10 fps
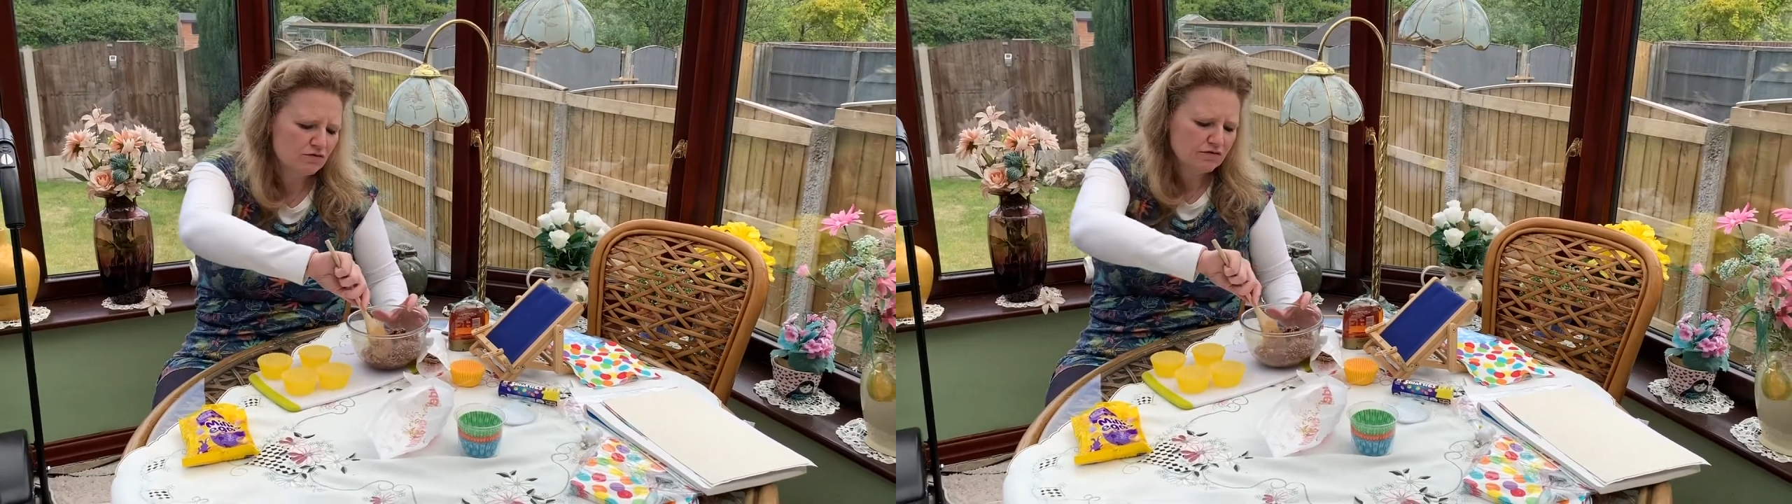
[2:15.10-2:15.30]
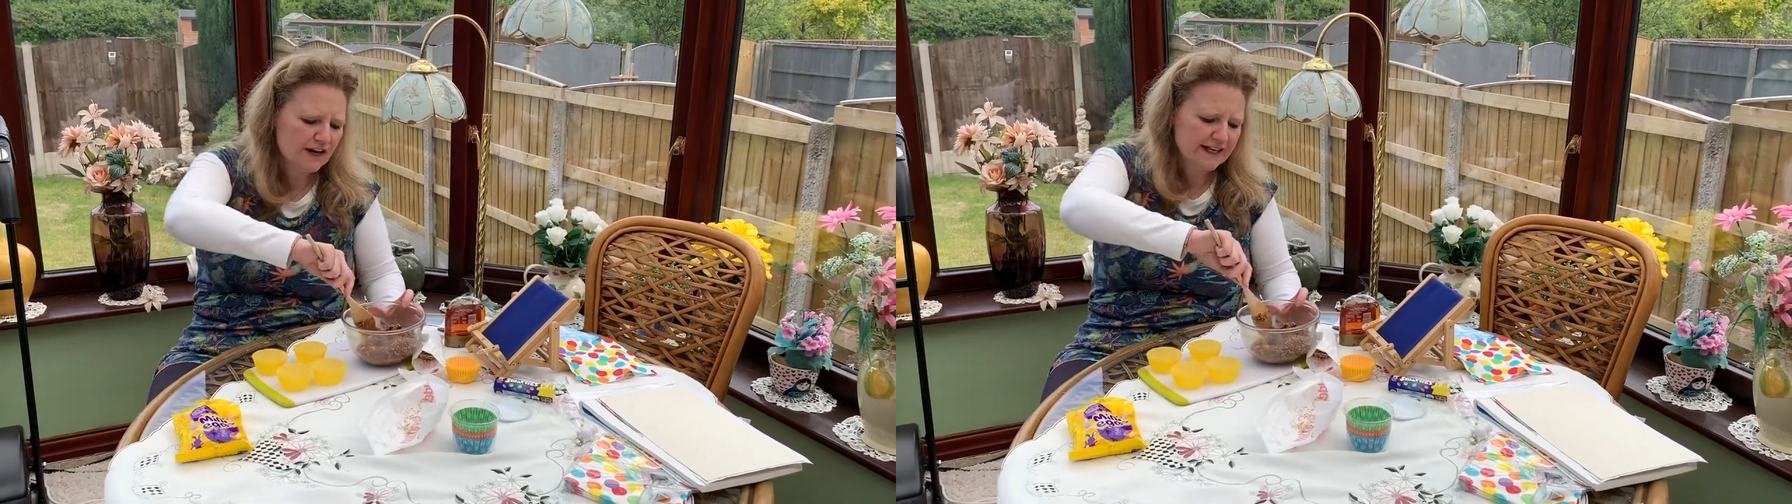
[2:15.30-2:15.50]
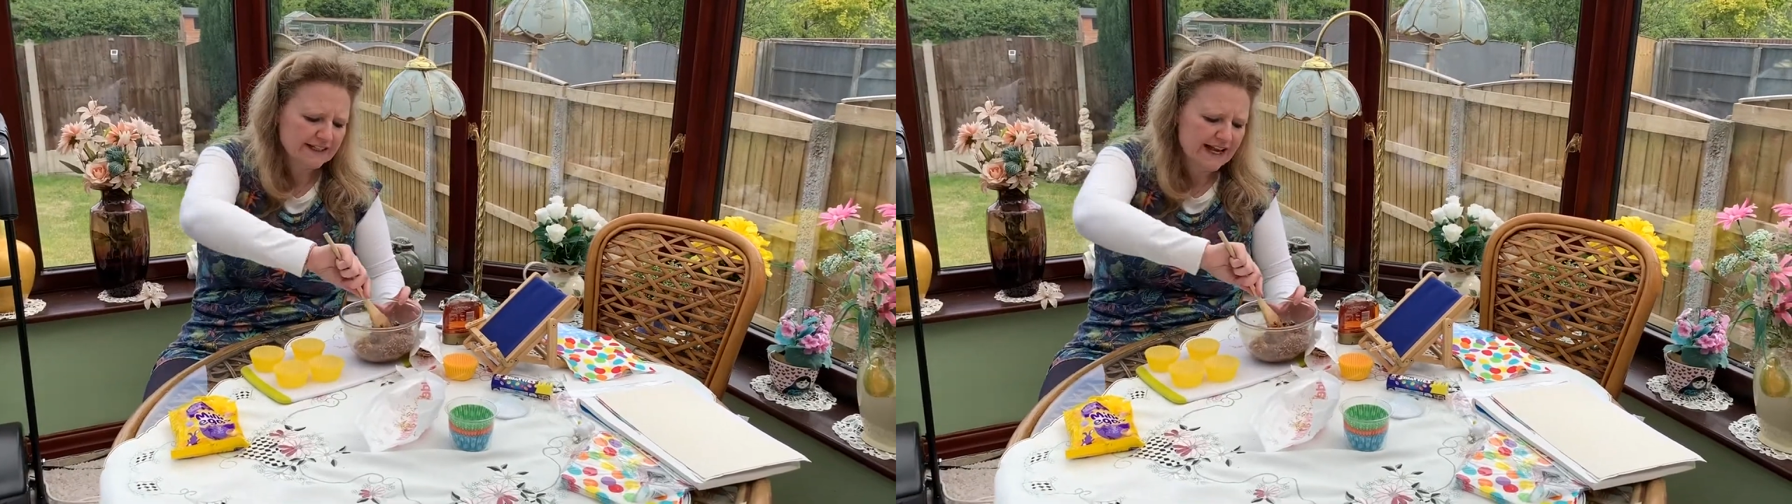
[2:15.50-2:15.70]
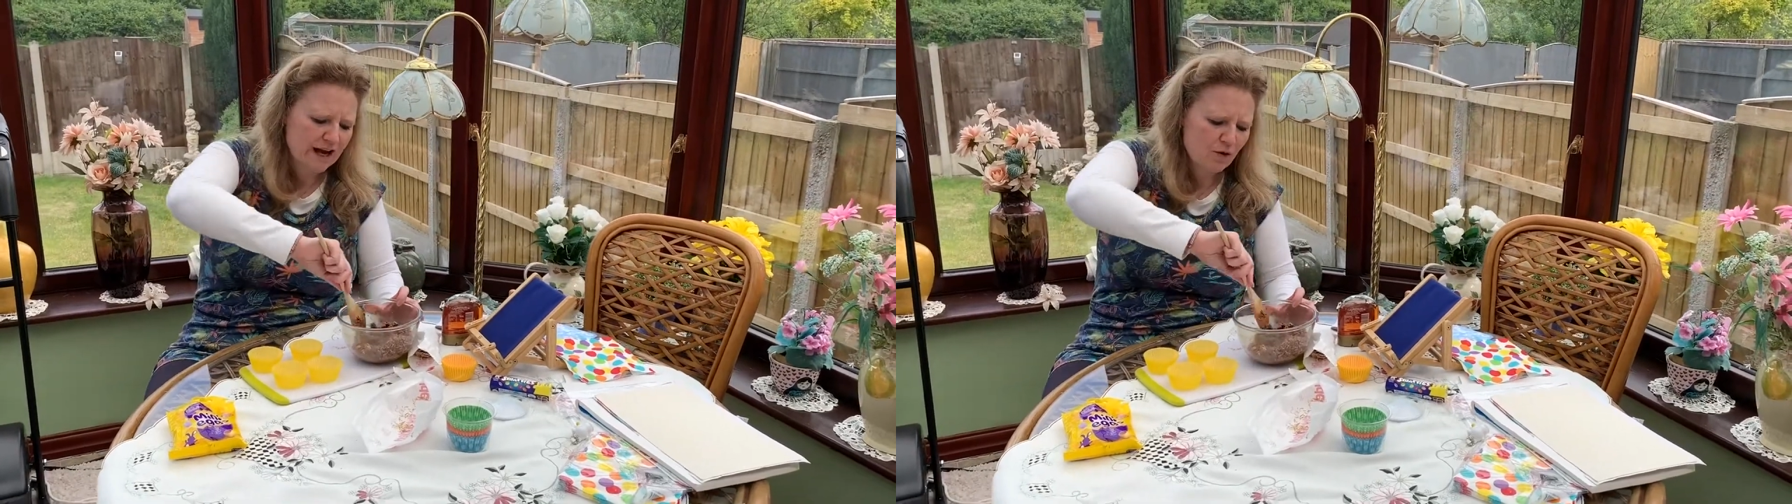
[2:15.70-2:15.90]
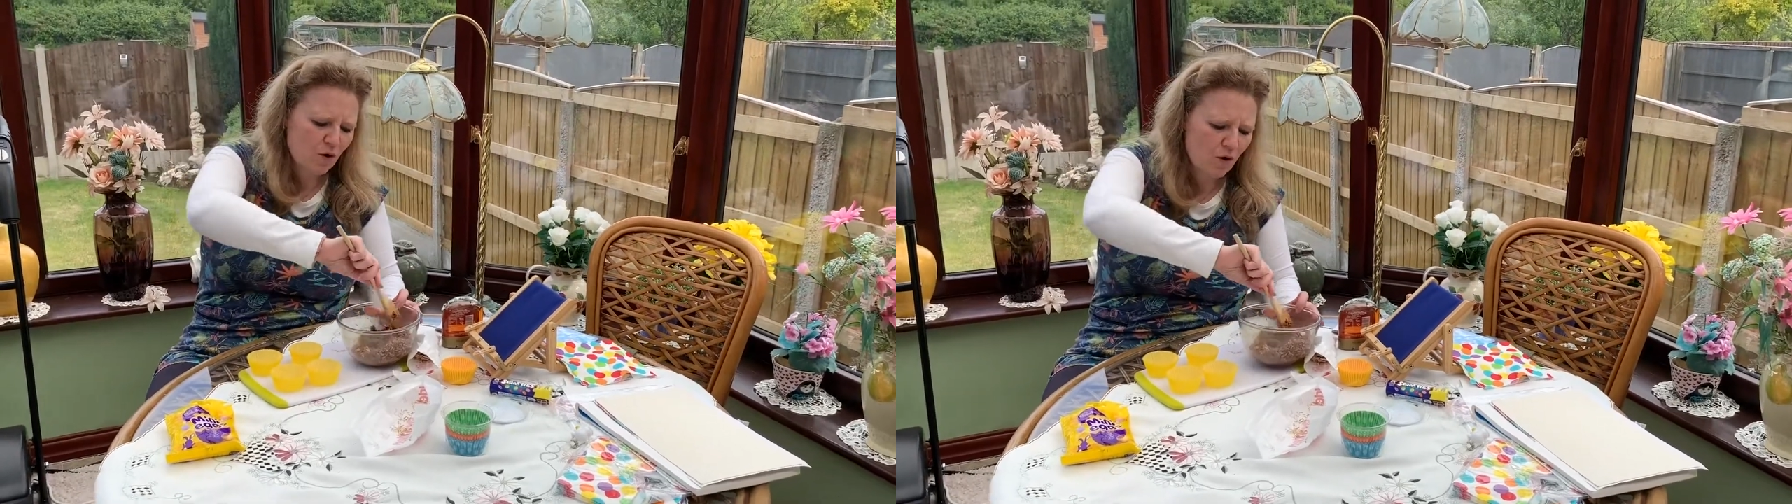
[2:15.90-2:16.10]
Right,
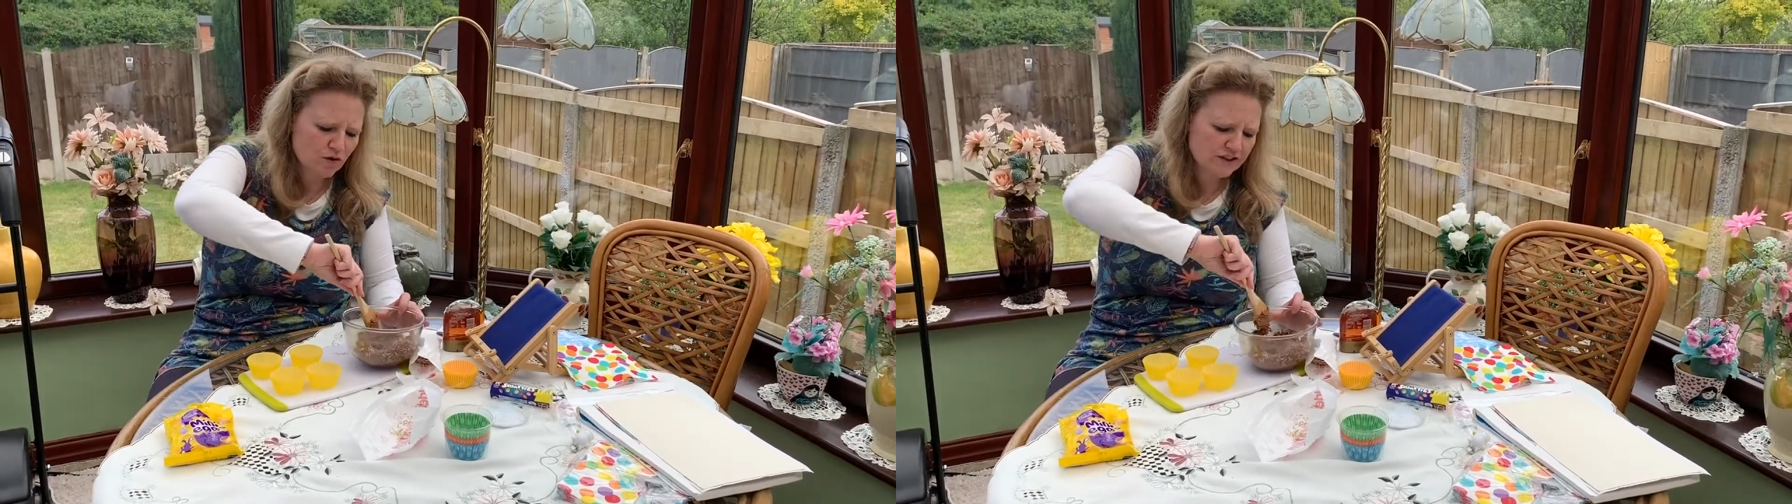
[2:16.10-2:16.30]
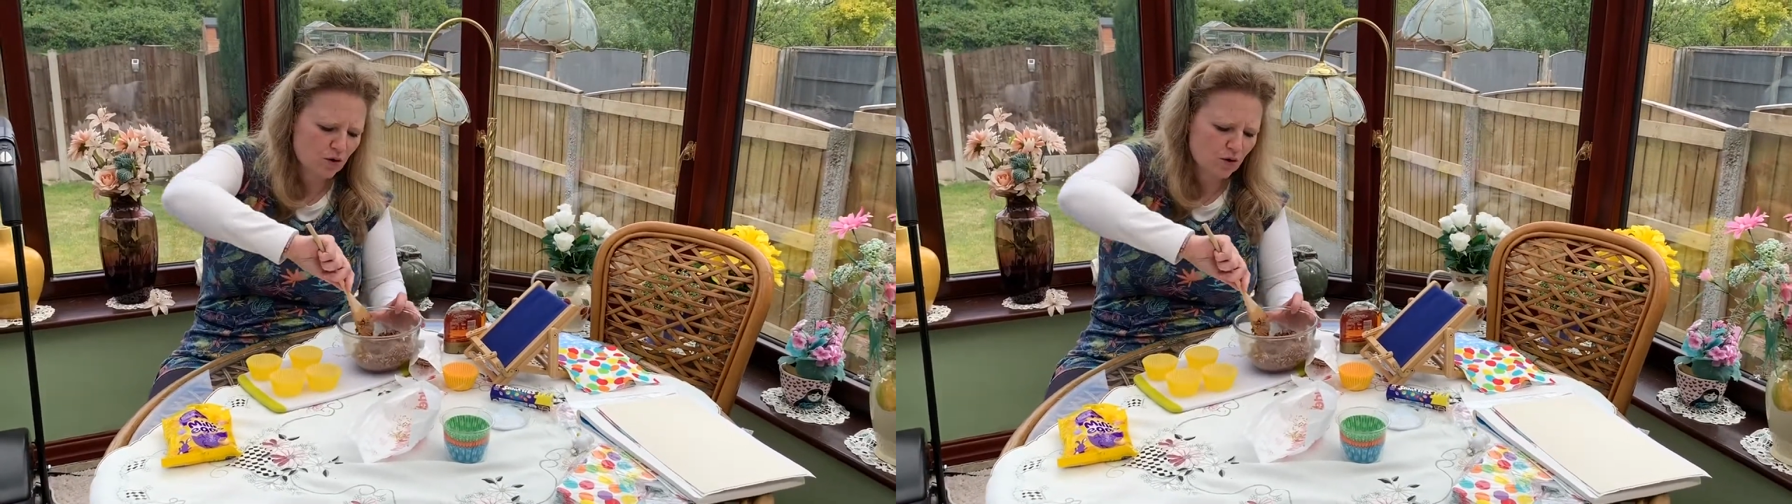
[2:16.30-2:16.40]
now it's